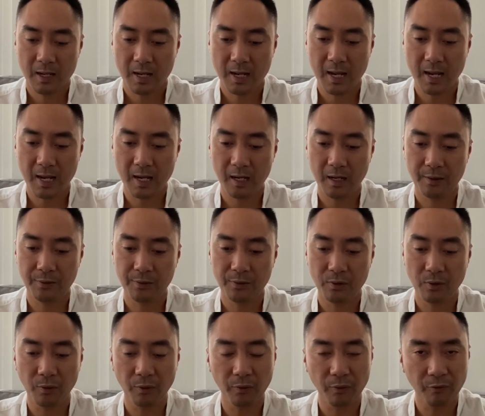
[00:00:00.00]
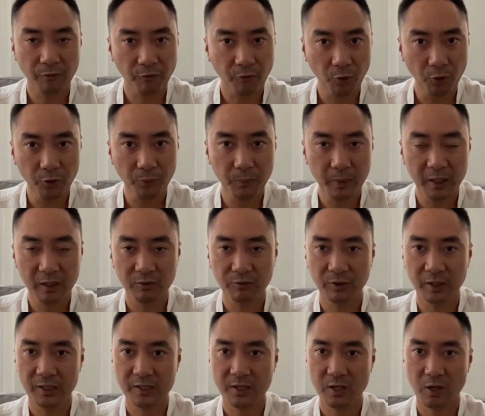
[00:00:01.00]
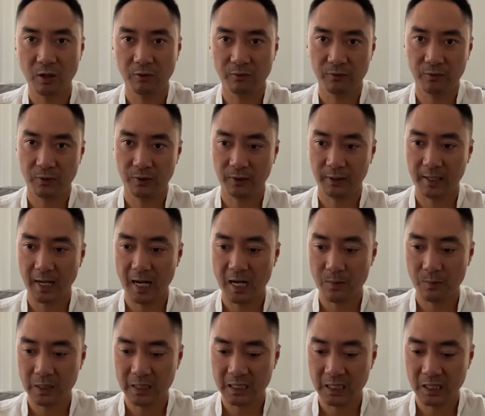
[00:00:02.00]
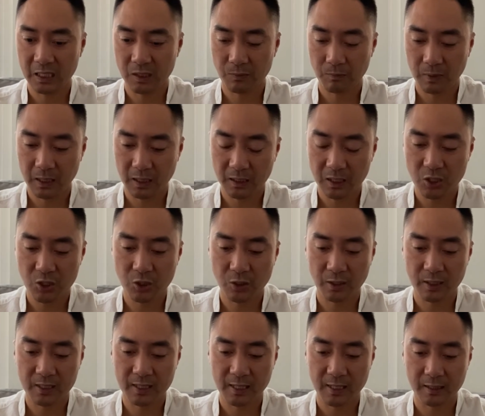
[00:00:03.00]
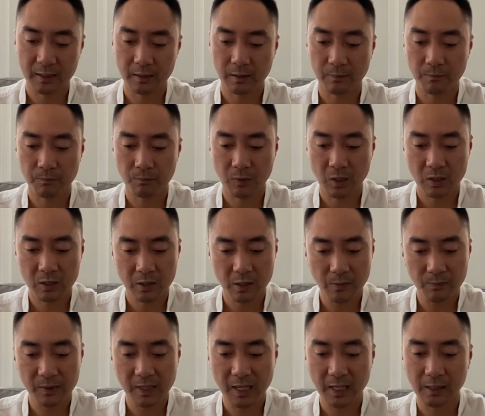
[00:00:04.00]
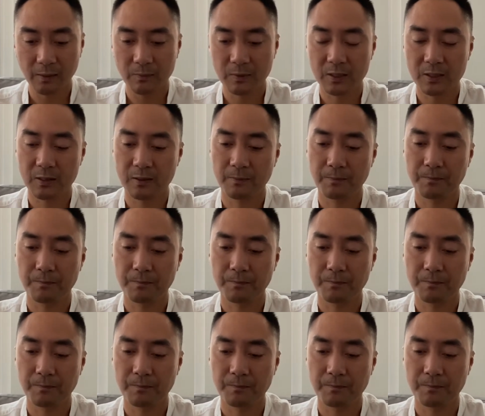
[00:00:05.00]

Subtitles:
And the fourth benefit of guided meditation is that sometimes,